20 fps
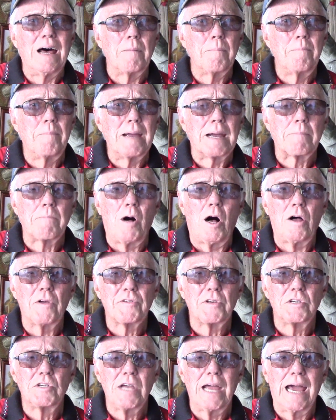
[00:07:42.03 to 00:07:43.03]
Big
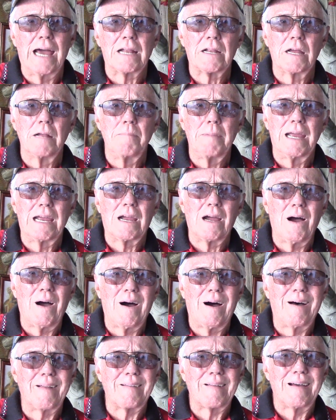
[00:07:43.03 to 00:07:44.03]
balls of shad can be
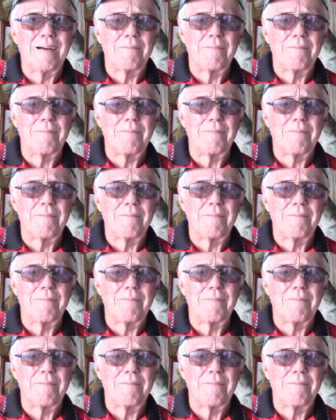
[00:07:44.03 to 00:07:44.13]
found